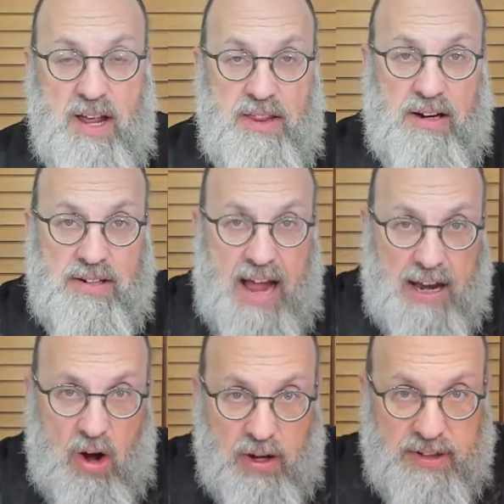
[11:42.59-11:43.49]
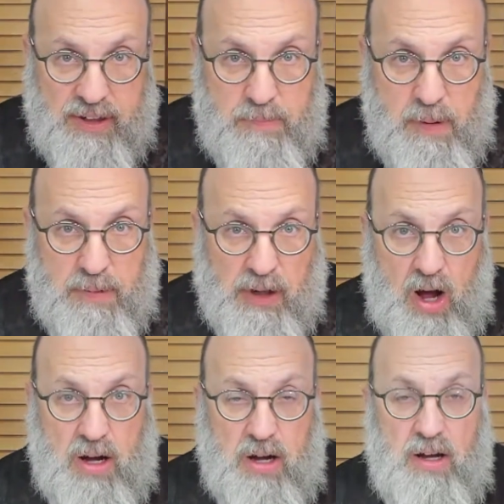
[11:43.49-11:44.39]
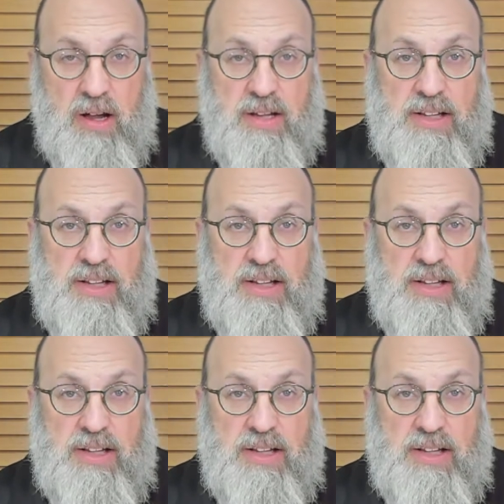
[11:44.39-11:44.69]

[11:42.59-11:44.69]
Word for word: They're not oisik b'malacha.